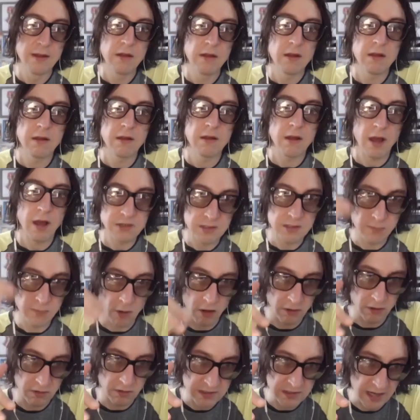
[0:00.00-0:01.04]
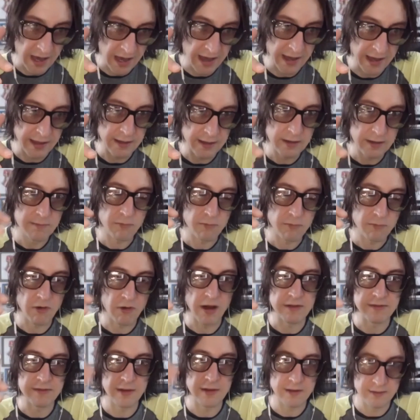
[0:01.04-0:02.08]
A smaller die
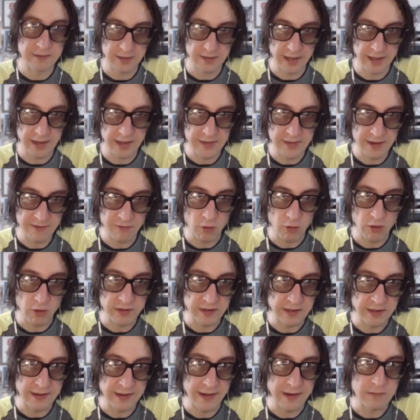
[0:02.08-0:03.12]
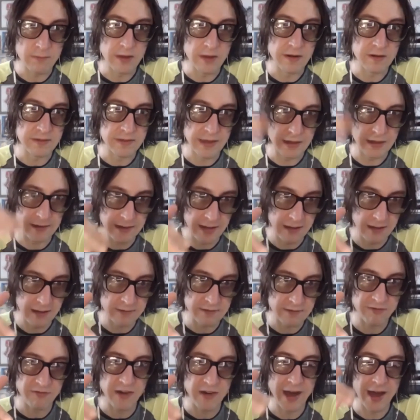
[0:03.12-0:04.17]
process, again, that 14 nanometer thing down to
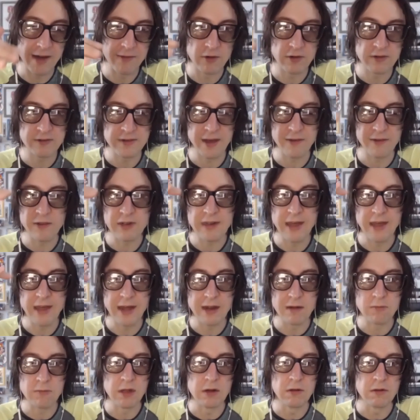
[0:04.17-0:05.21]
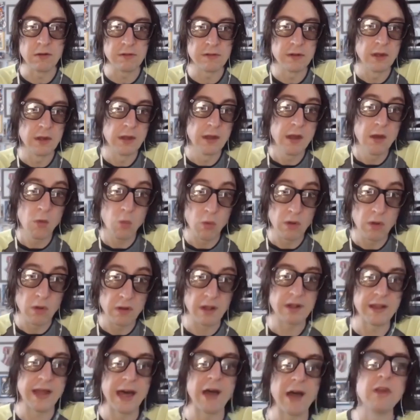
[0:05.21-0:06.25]
5 or 7 nanometers, will
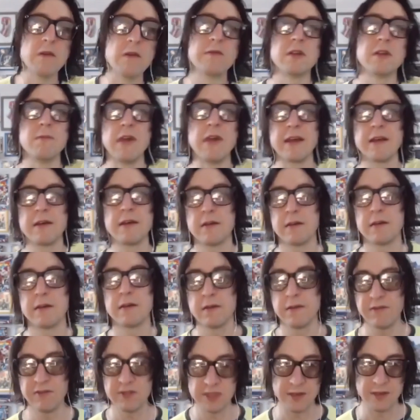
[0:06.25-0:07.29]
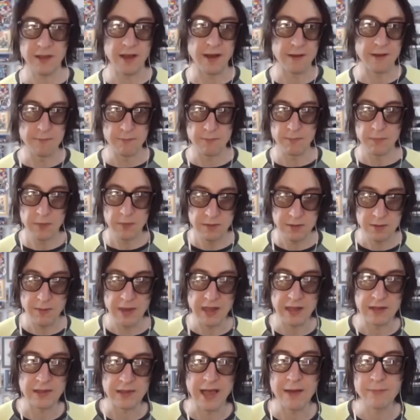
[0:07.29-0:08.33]
allow them to make
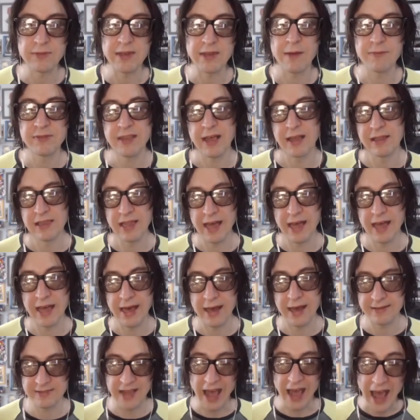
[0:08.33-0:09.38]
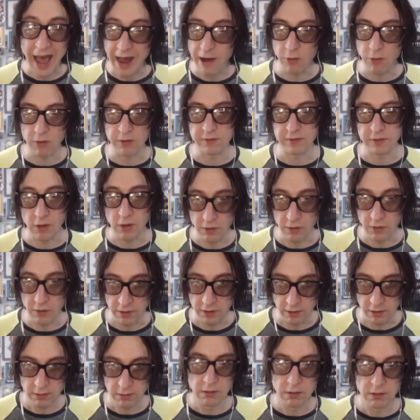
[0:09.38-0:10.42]
laptops that last hours longer.
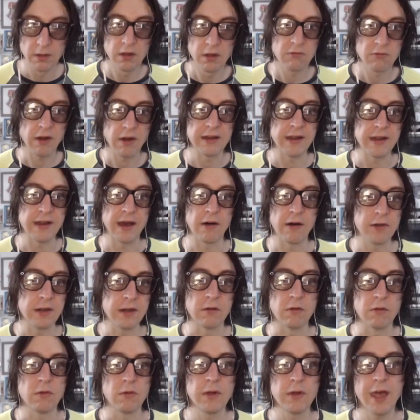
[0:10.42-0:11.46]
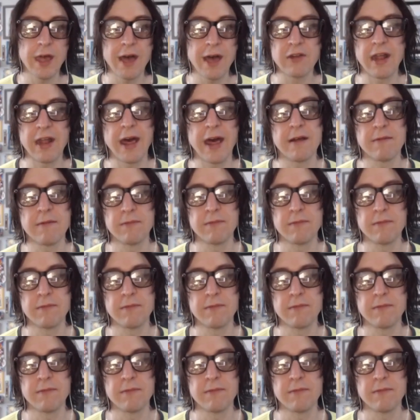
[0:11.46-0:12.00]
Right now, we haven't had